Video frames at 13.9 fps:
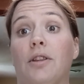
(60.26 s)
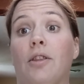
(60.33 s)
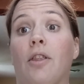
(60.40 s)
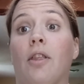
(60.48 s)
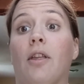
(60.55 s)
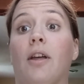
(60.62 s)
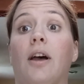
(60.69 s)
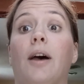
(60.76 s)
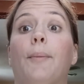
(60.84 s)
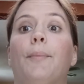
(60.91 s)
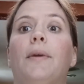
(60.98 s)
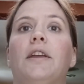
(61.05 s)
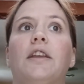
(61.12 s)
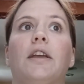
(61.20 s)
means
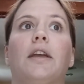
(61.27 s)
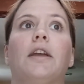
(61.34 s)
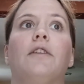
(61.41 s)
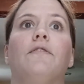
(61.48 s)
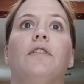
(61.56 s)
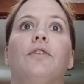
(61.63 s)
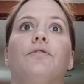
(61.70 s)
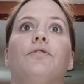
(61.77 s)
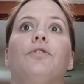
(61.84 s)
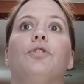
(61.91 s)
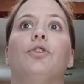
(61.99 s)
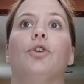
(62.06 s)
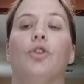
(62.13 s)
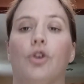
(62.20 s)
I'm making it with
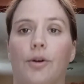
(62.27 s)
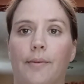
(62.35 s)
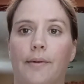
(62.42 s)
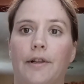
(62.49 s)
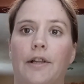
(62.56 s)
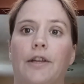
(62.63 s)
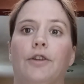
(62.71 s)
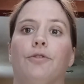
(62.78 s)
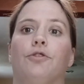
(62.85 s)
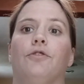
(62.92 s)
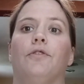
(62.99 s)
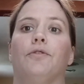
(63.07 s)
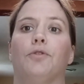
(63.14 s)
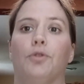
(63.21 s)
normal and
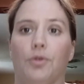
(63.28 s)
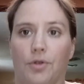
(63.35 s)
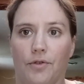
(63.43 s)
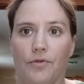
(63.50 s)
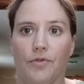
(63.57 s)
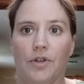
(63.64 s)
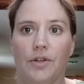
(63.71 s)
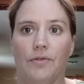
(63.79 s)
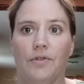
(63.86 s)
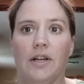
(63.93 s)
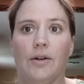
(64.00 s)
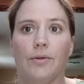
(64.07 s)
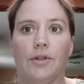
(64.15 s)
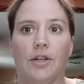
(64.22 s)
not with gluten-free
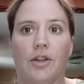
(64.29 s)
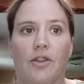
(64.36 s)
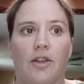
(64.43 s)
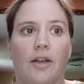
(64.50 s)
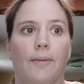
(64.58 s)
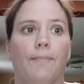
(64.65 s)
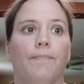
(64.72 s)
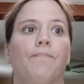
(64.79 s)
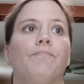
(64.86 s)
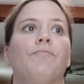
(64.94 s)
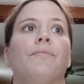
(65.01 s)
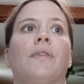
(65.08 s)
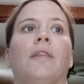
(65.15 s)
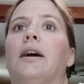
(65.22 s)
flour this time.
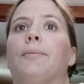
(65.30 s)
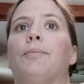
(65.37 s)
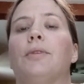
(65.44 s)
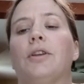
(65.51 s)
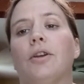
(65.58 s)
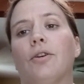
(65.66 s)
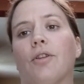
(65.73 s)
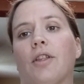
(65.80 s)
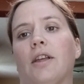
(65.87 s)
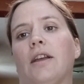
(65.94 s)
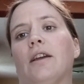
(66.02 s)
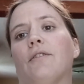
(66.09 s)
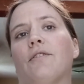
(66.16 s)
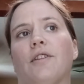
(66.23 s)
And because
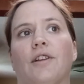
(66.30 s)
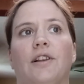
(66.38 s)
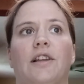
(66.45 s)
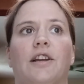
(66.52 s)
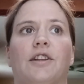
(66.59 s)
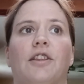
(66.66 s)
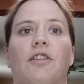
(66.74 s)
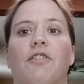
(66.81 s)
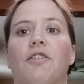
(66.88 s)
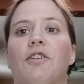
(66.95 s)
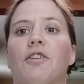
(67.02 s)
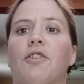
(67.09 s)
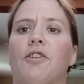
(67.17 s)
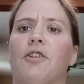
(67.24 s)
I have celiac
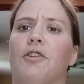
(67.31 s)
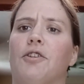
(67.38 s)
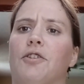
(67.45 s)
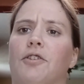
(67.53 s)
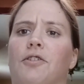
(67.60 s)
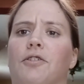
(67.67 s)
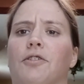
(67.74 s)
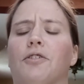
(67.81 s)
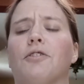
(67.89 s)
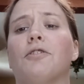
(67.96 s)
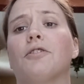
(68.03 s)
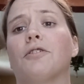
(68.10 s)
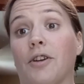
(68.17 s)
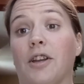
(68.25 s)
disease,
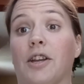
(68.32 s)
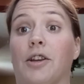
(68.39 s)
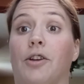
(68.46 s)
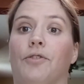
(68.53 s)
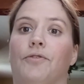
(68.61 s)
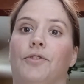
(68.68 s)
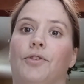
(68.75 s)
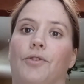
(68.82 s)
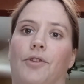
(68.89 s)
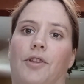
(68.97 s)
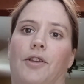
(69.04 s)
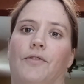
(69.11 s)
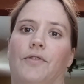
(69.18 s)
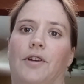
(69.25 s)
don't get
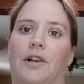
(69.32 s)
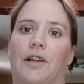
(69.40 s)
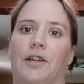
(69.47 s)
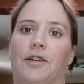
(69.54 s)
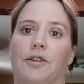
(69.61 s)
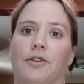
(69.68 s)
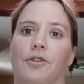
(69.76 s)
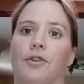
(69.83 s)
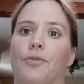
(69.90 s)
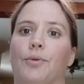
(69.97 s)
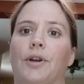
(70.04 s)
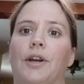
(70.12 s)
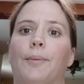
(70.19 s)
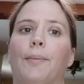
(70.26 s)
confused if I later
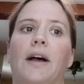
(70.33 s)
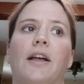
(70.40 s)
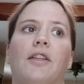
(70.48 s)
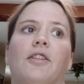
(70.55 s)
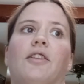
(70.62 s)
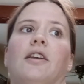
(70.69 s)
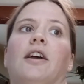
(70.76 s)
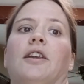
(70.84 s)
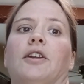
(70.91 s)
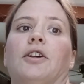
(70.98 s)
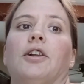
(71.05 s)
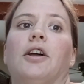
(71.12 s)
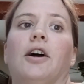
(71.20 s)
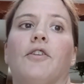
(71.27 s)
gonna wear a mask
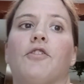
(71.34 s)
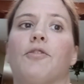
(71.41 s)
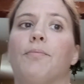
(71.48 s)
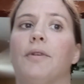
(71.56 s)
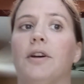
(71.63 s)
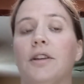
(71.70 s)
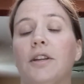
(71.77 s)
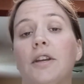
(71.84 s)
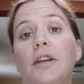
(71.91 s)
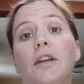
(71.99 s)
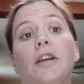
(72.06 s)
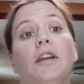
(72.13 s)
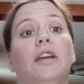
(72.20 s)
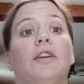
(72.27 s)
and gloves, but
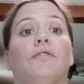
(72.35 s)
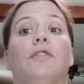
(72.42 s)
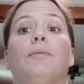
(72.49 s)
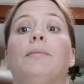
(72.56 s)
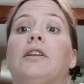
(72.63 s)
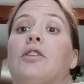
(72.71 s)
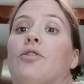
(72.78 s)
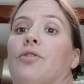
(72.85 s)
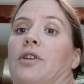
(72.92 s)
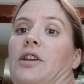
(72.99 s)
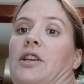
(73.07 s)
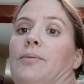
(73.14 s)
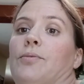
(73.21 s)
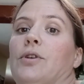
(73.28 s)
if I make
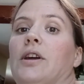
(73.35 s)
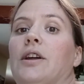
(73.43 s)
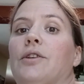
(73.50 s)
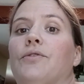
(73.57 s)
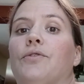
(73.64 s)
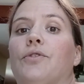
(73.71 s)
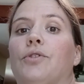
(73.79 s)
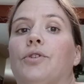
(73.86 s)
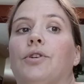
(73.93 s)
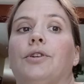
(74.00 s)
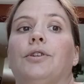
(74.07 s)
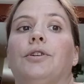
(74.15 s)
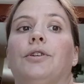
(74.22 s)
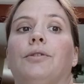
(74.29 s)
zucchini bread
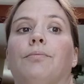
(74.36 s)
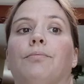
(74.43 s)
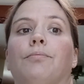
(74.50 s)
for